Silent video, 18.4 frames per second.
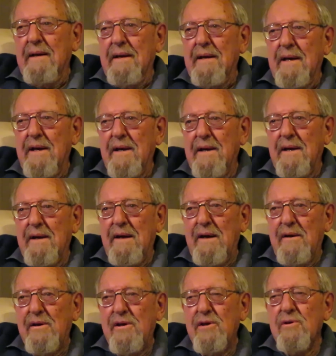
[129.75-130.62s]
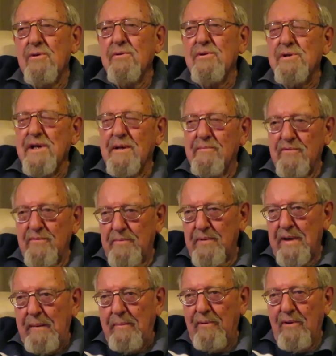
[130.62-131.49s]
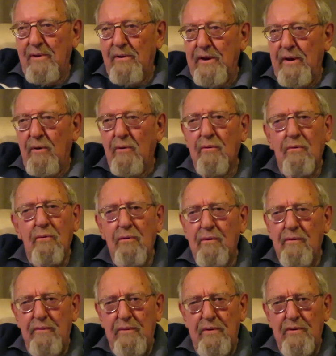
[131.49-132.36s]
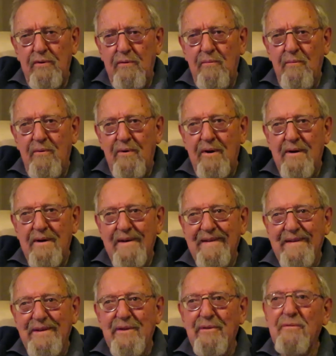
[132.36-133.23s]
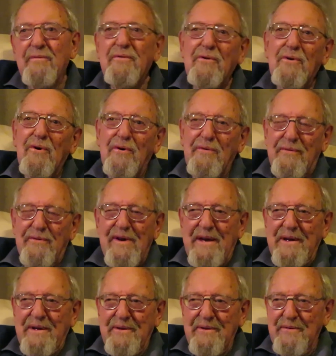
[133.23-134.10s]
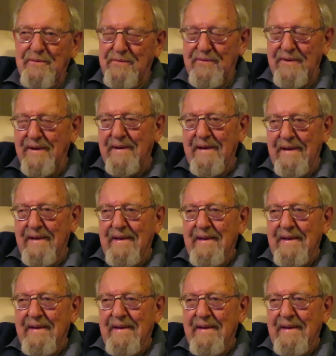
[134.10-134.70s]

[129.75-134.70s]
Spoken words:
a huge number of people on it, all of whom were at the forefront of